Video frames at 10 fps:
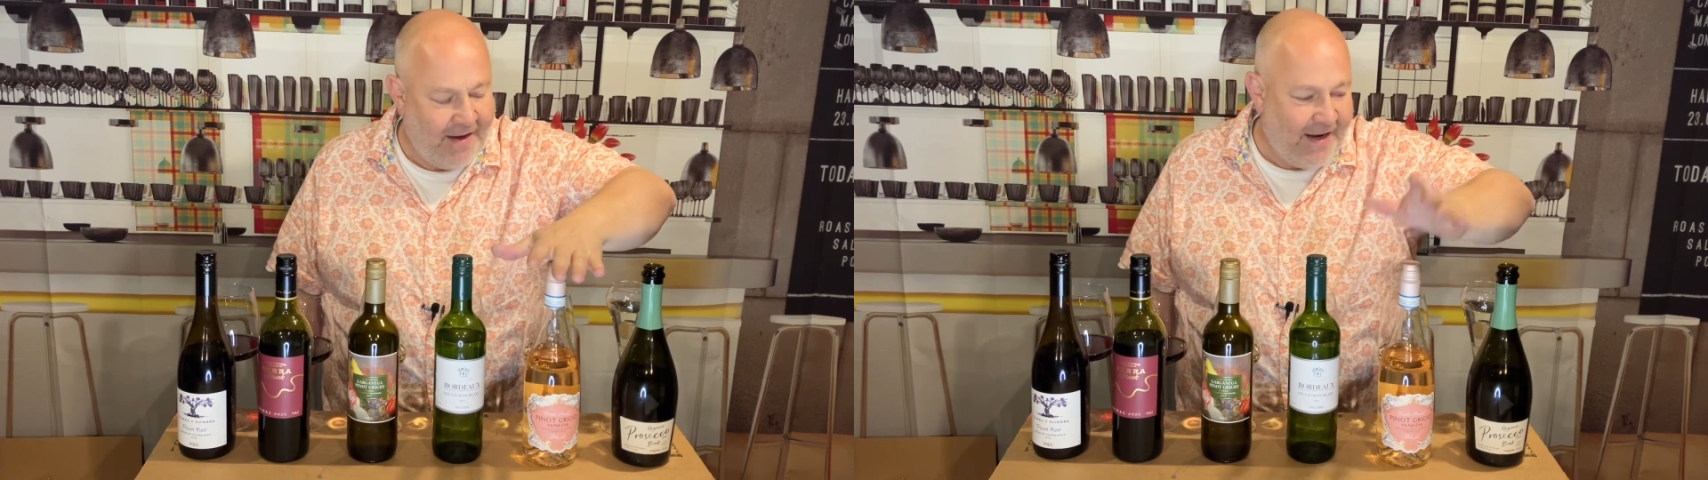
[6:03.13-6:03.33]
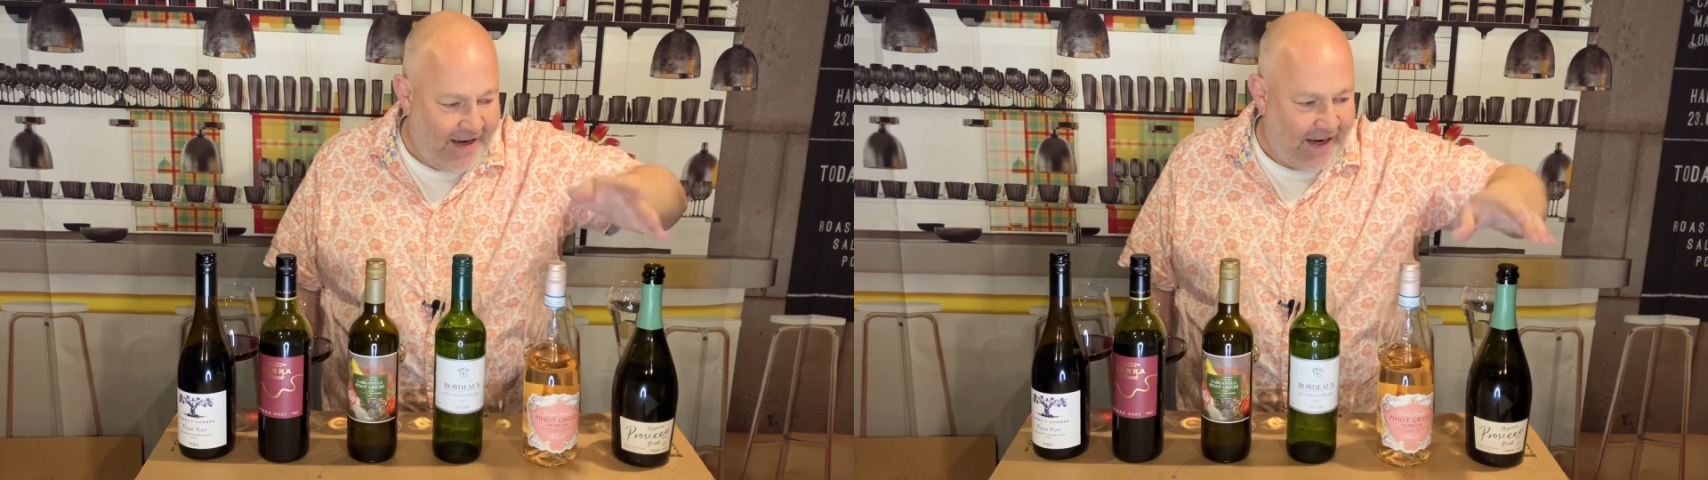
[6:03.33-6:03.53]

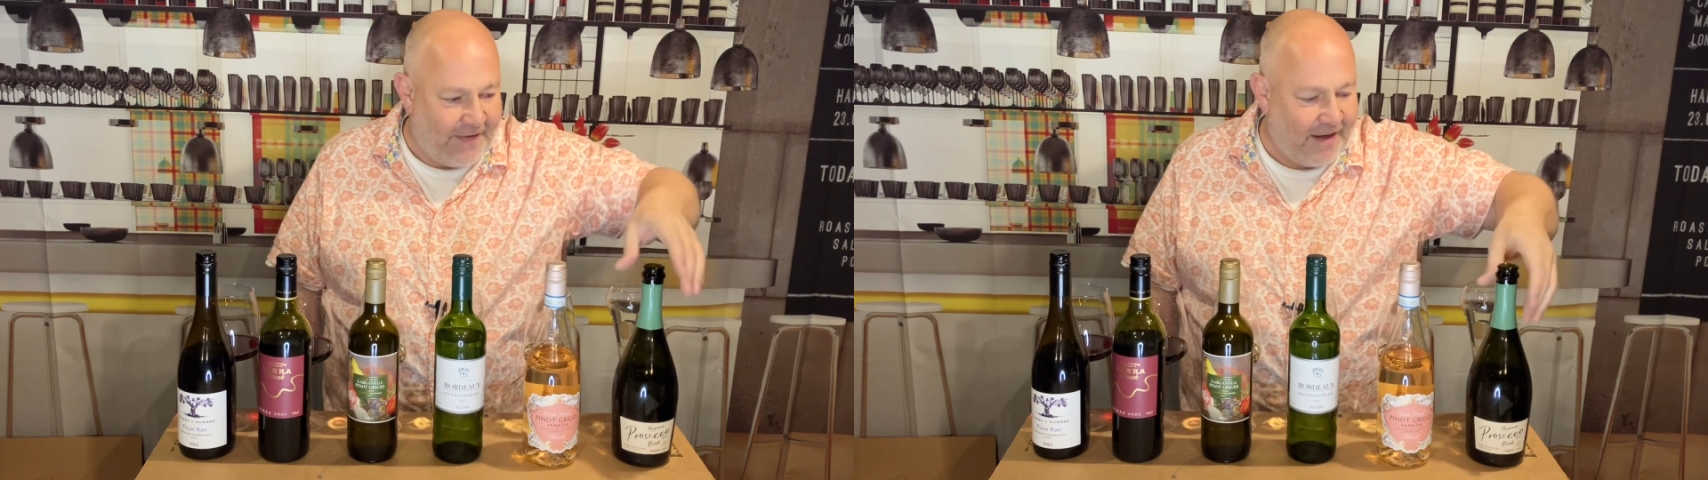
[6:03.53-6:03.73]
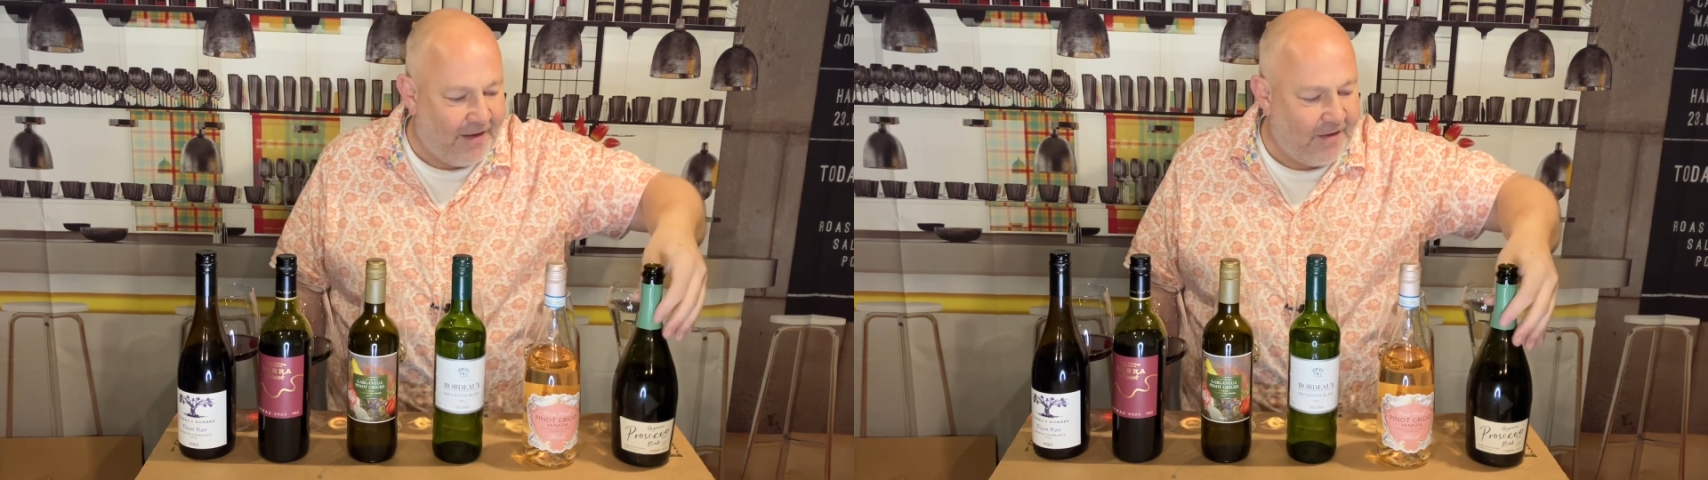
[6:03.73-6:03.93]
And
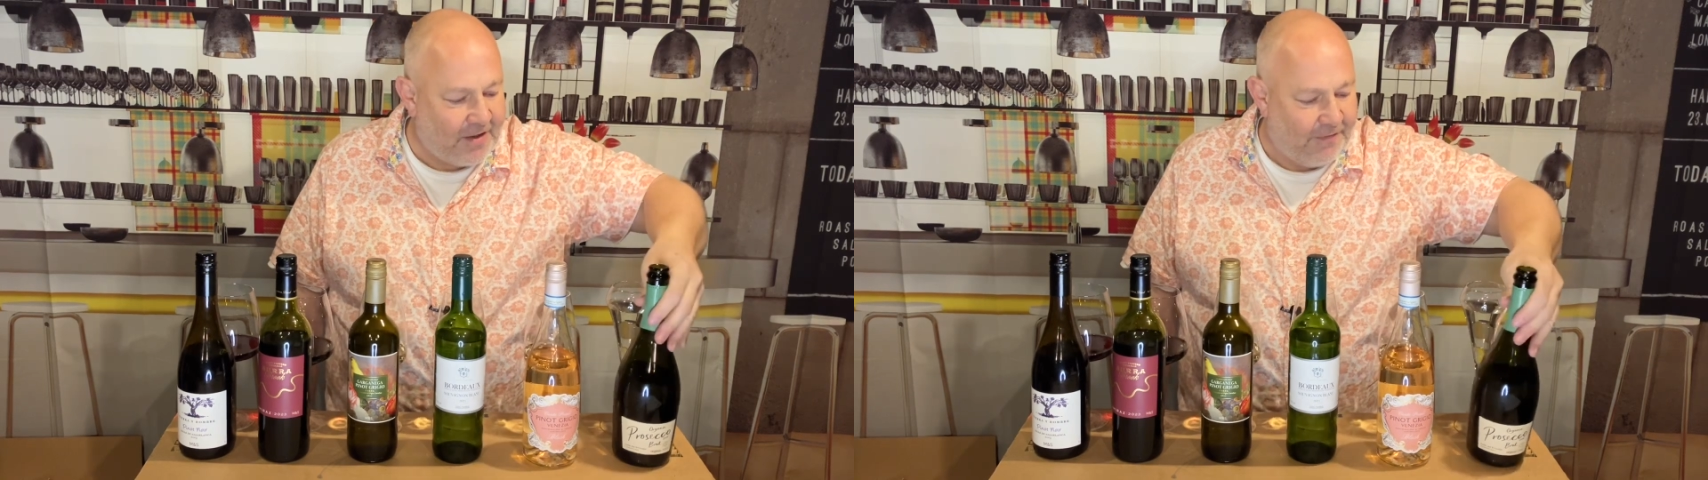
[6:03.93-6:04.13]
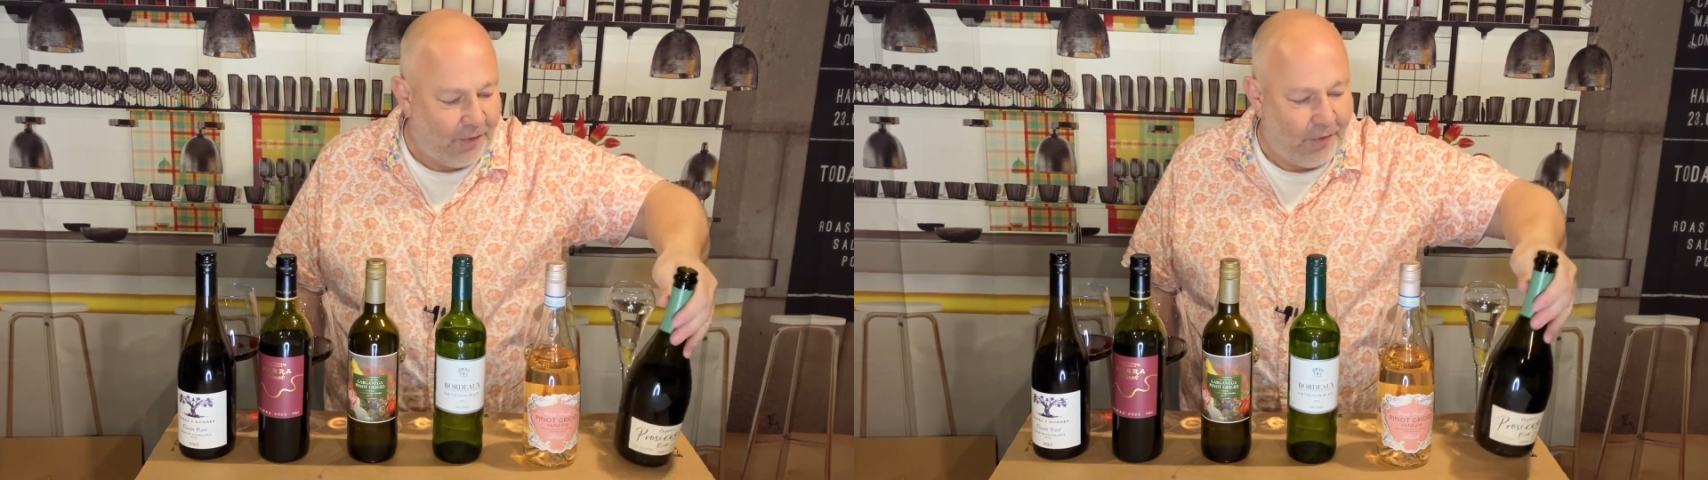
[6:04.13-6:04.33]
then
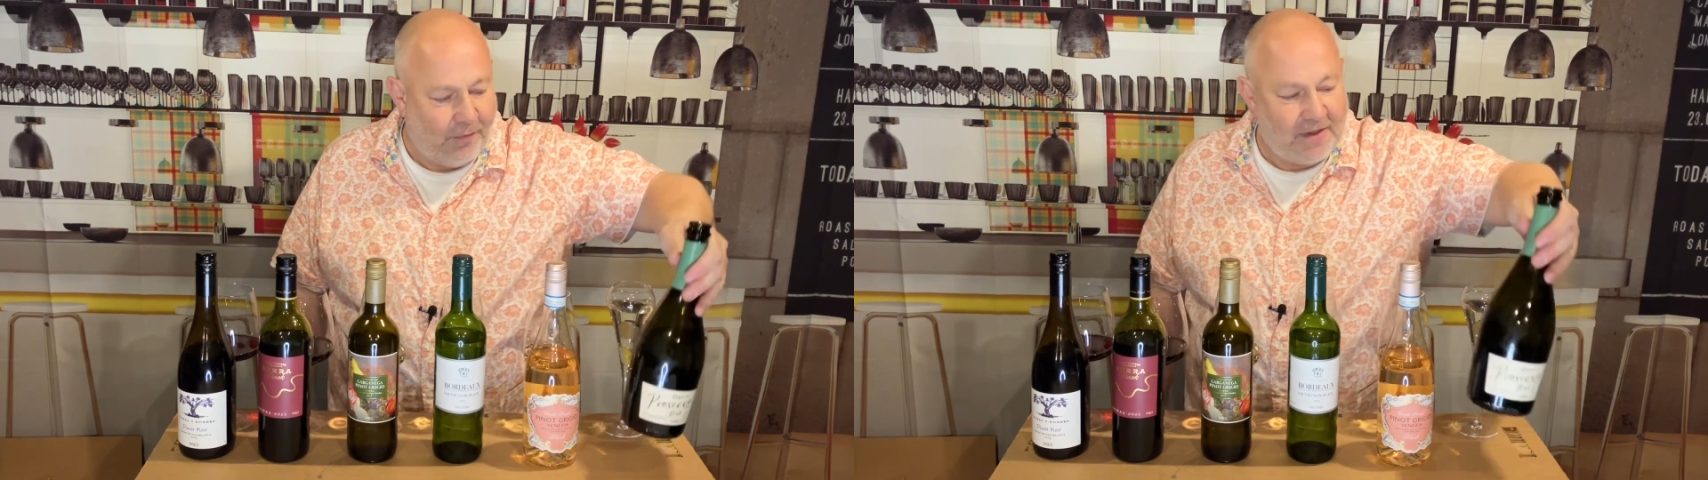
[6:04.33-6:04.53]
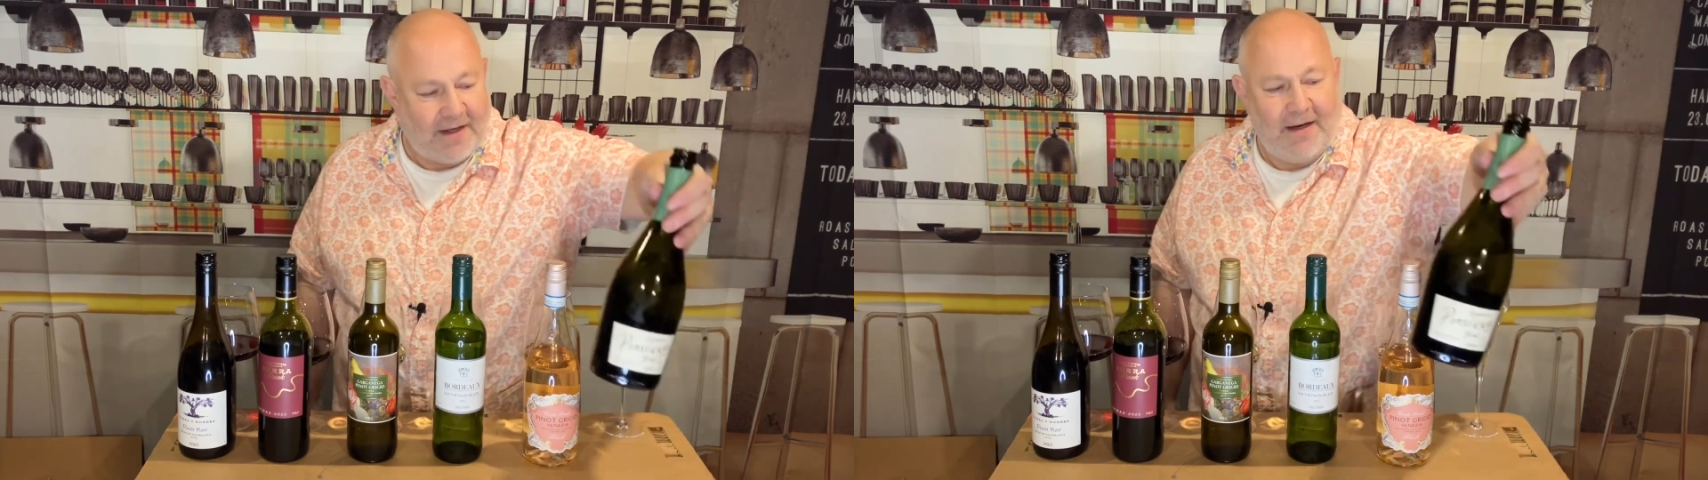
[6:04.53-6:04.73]
last of all,
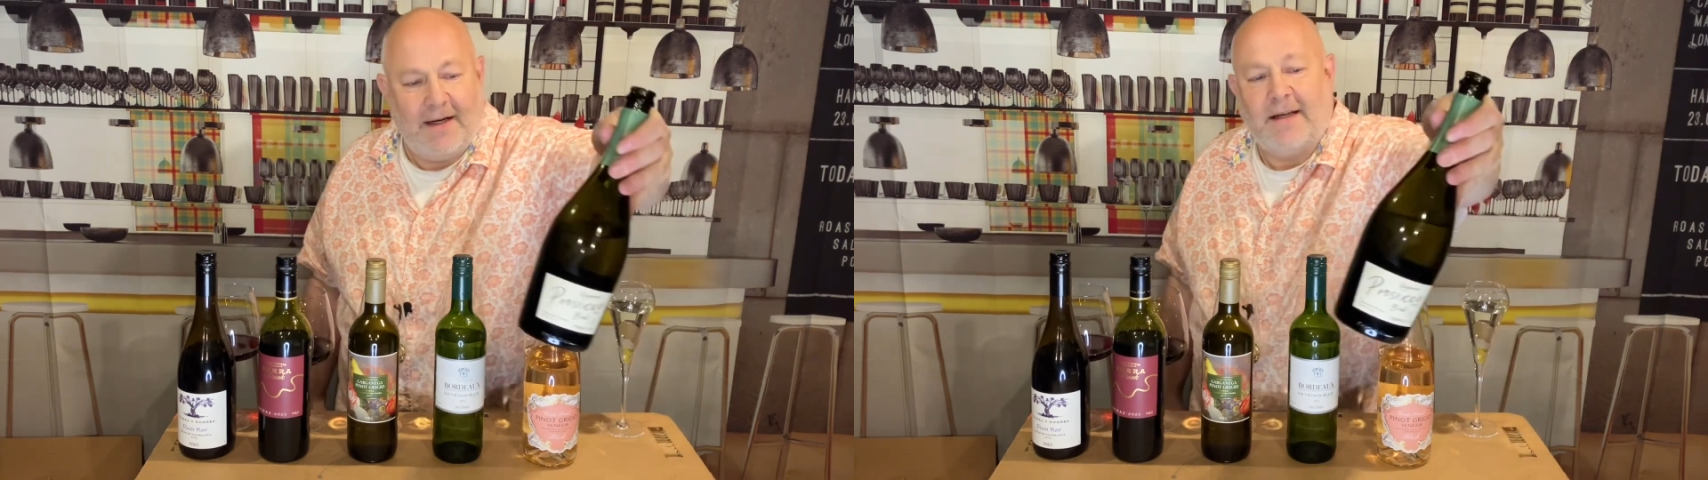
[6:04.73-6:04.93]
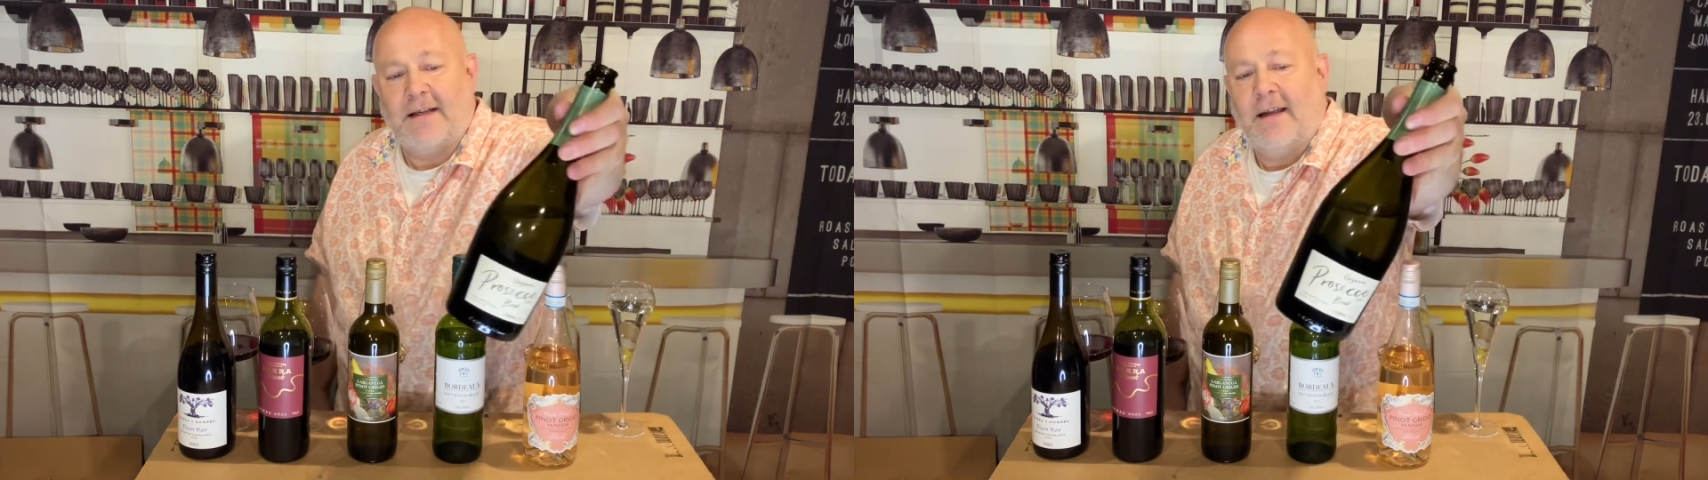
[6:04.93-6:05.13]
staying in
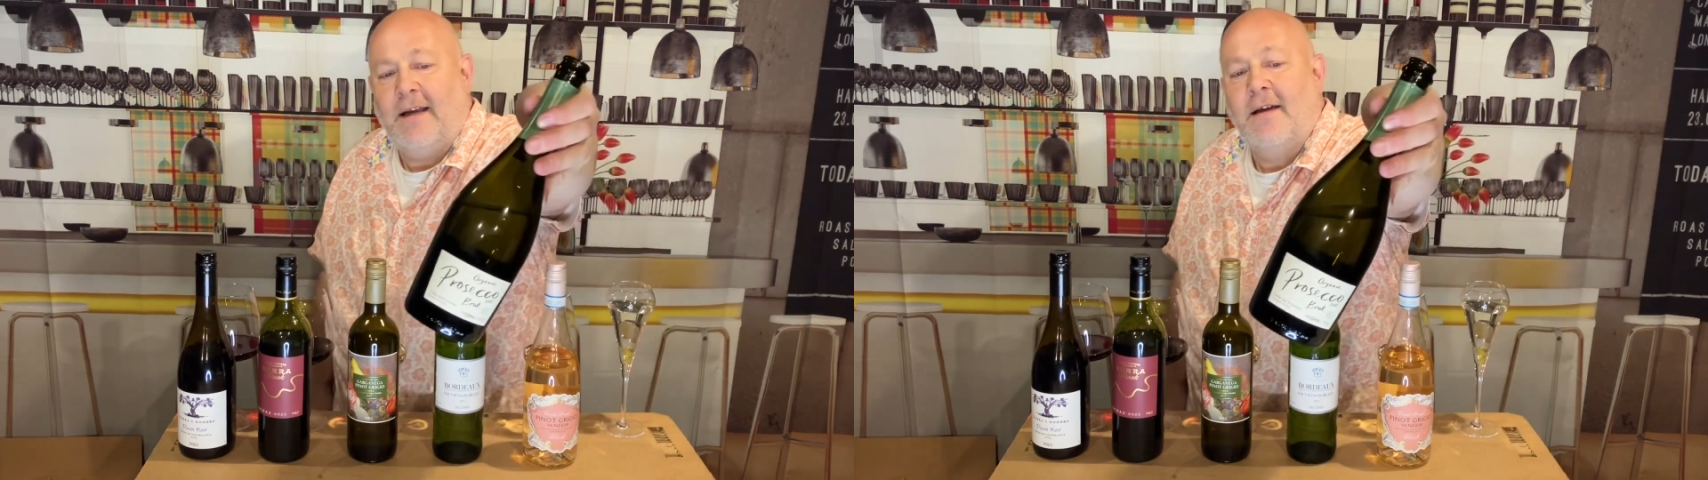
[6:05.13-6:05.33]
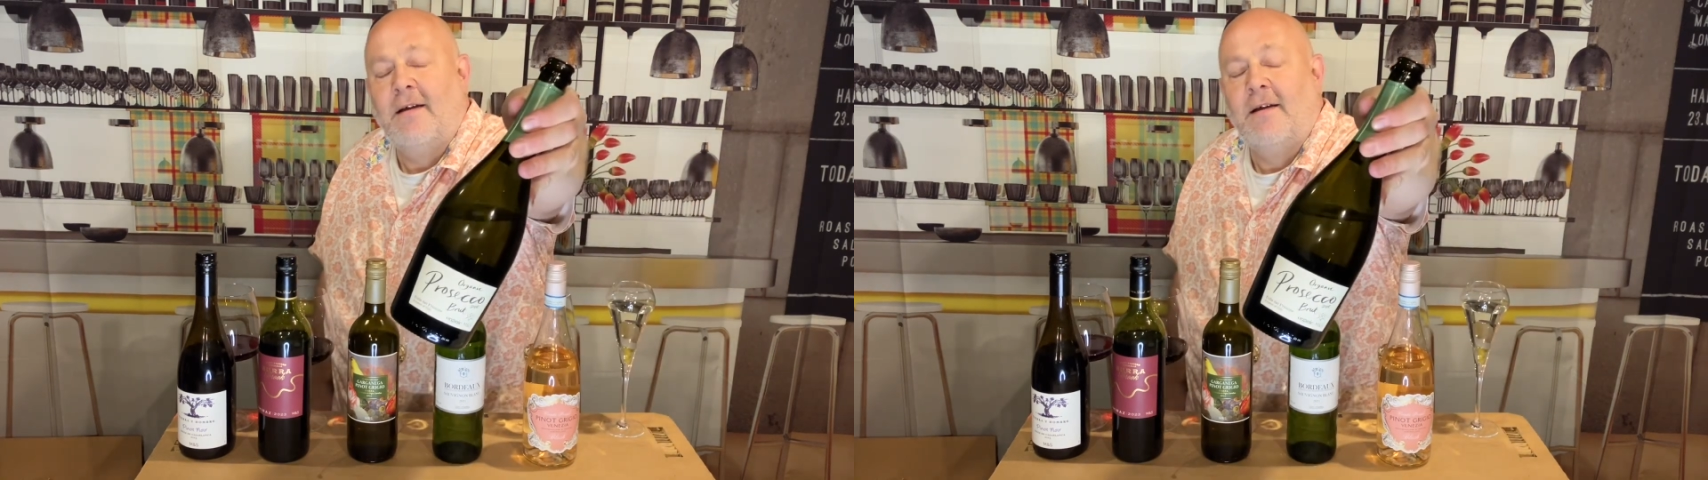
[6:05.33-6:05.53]
Italy,